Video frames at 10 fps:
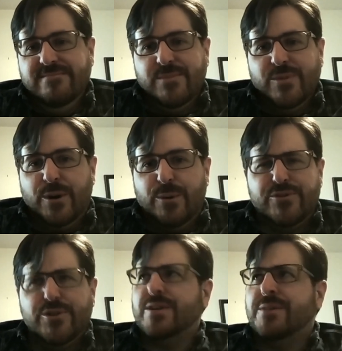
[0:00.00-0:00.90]
So
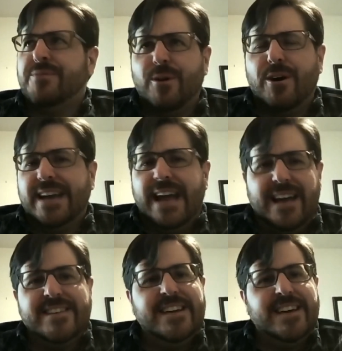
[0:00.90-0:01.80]
Josepho
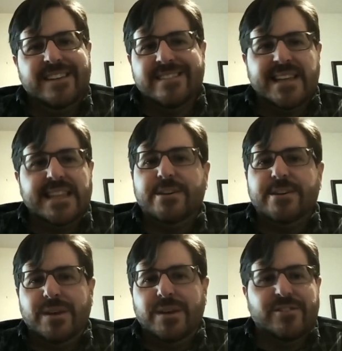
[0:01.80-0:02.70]
Artigasia and
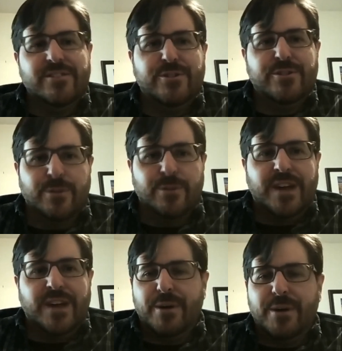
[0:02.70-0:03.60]
Telicomys are two from
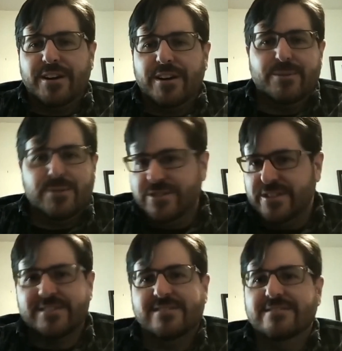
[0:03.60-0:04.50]
South America that were
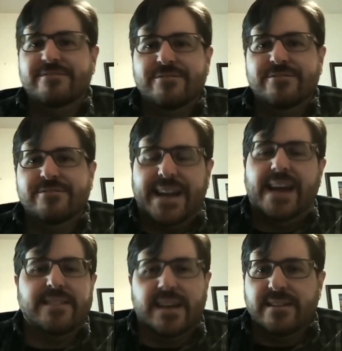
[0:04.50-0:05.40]
just
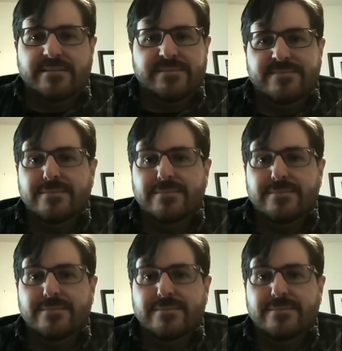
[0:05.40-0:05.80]
gigantic.